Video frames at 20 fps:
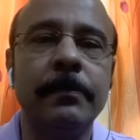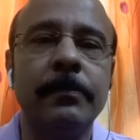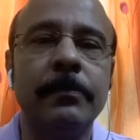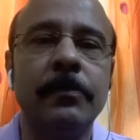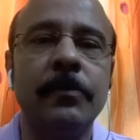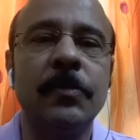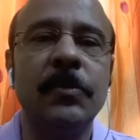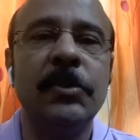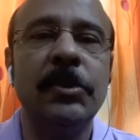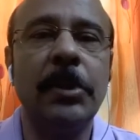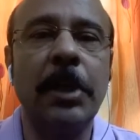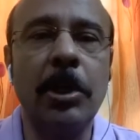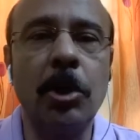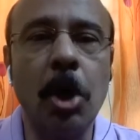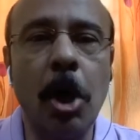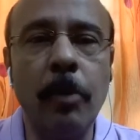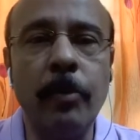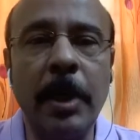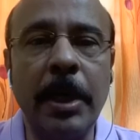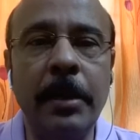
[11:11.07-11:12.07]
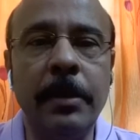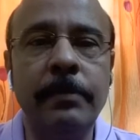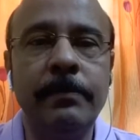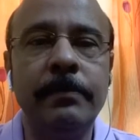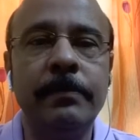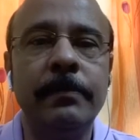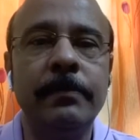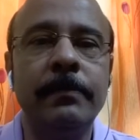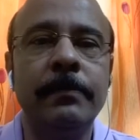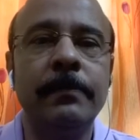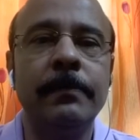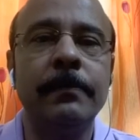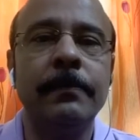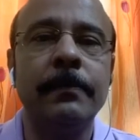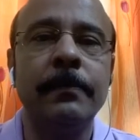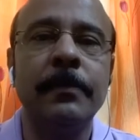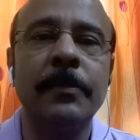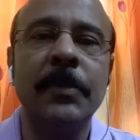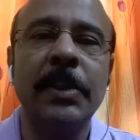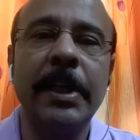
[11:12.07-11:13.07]
The novel
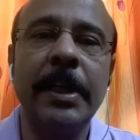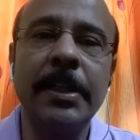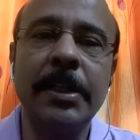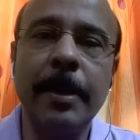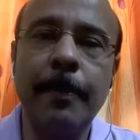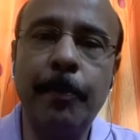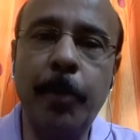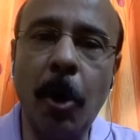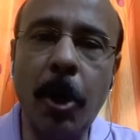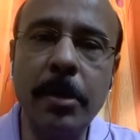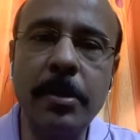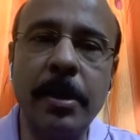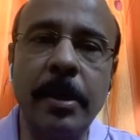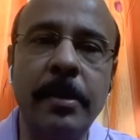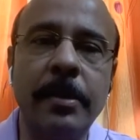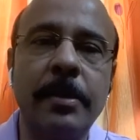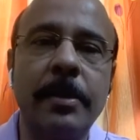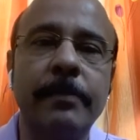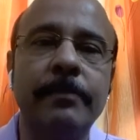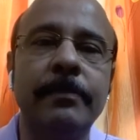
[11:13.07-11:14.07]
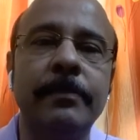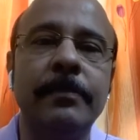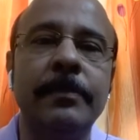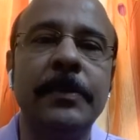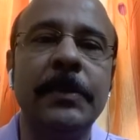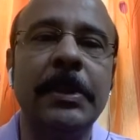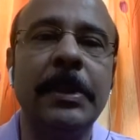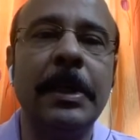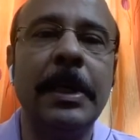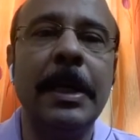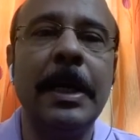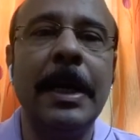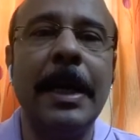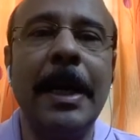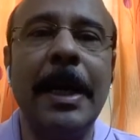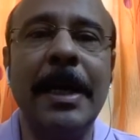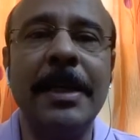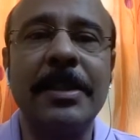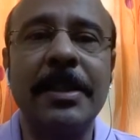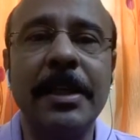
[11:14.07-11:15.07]
is important
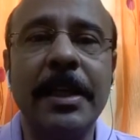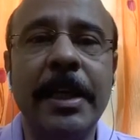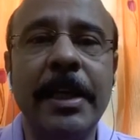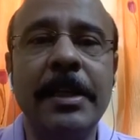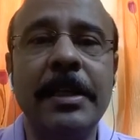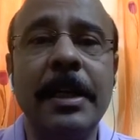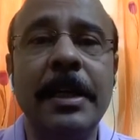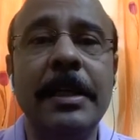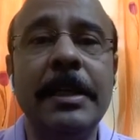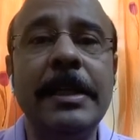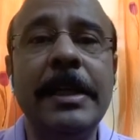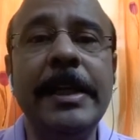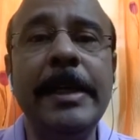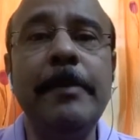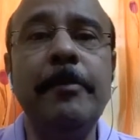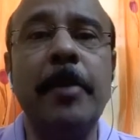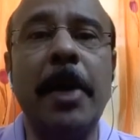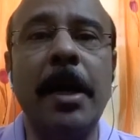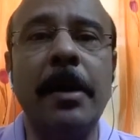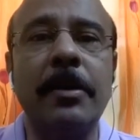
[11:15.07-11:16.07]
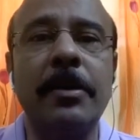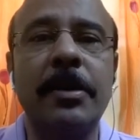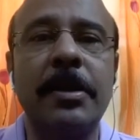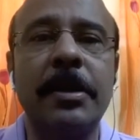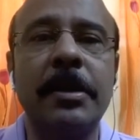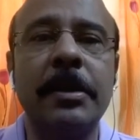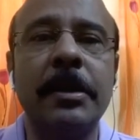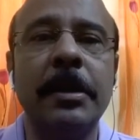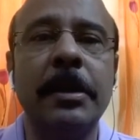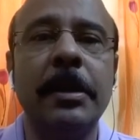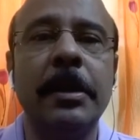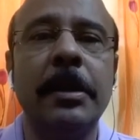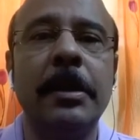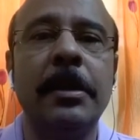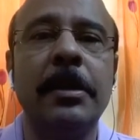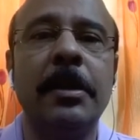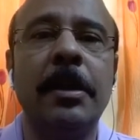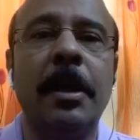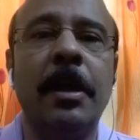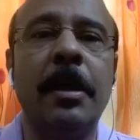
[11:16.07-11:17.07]
as it debunks
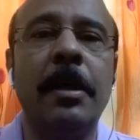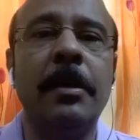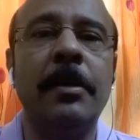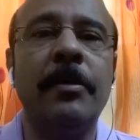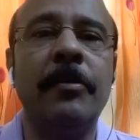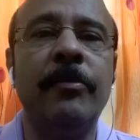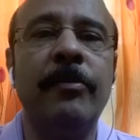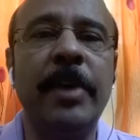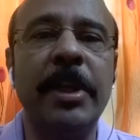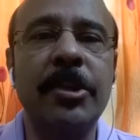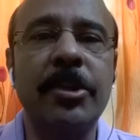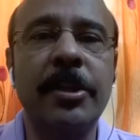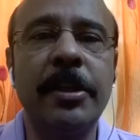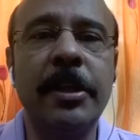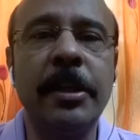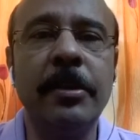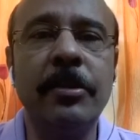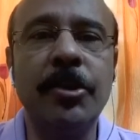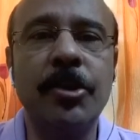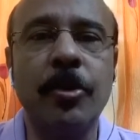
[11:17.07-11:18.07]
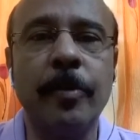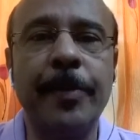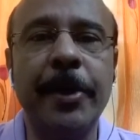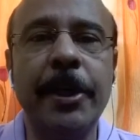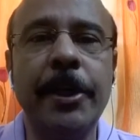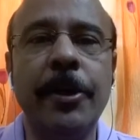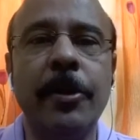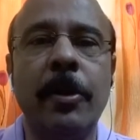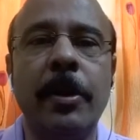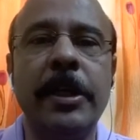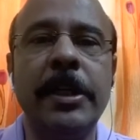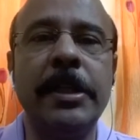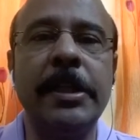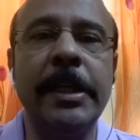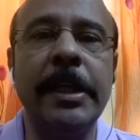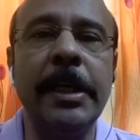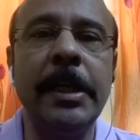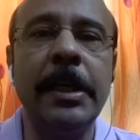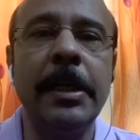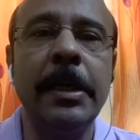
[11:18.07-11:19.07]
the Western
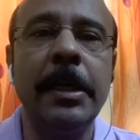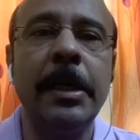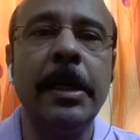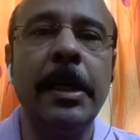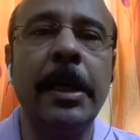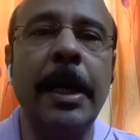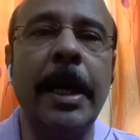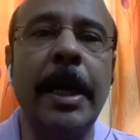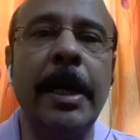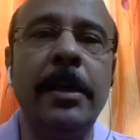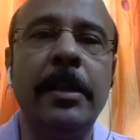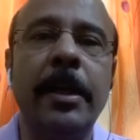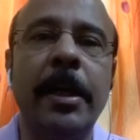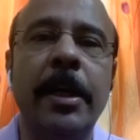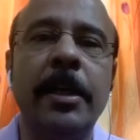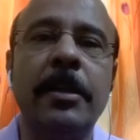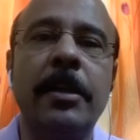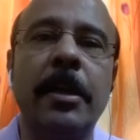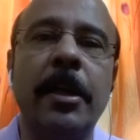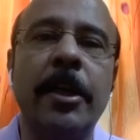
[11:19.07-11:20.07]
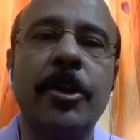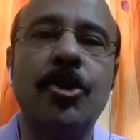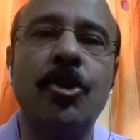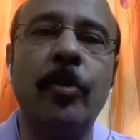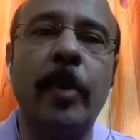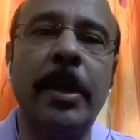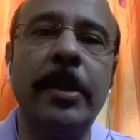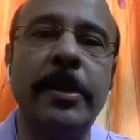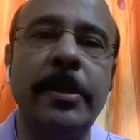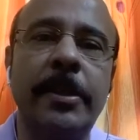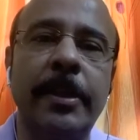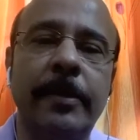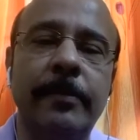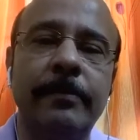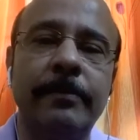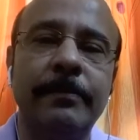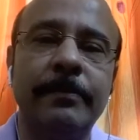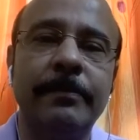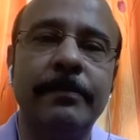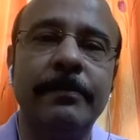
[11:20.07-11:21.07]
superiority and intellectuality.
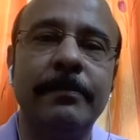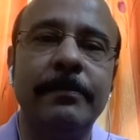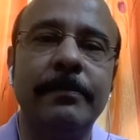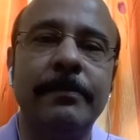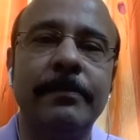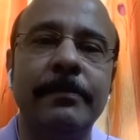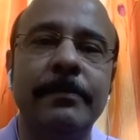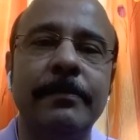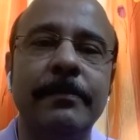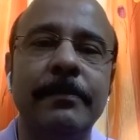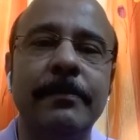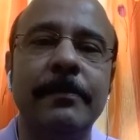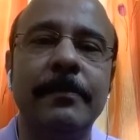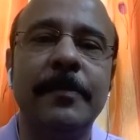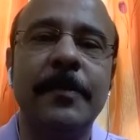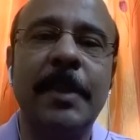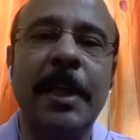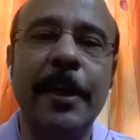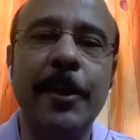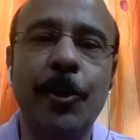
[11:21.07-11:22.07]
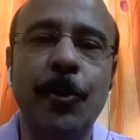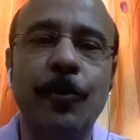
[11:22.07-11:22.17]
Thank you.